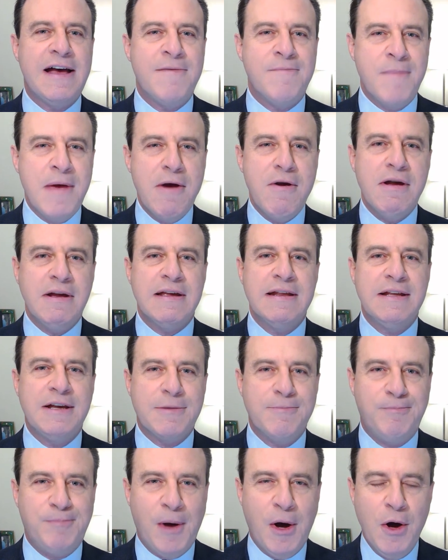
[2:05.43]
American
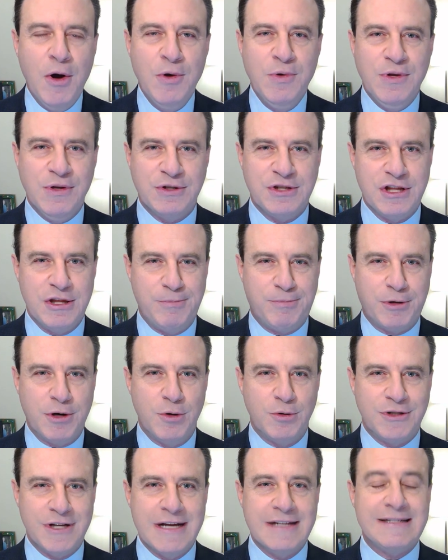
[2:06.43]
component to the
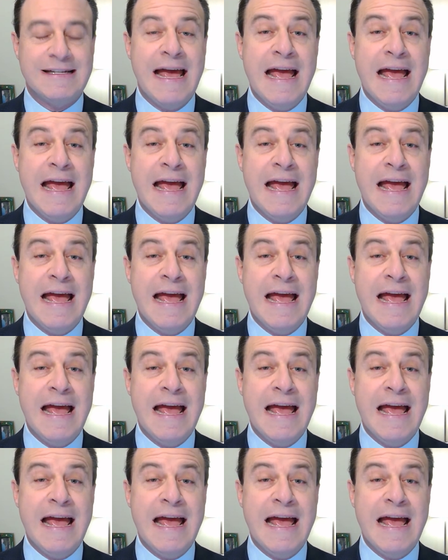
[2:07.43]
protests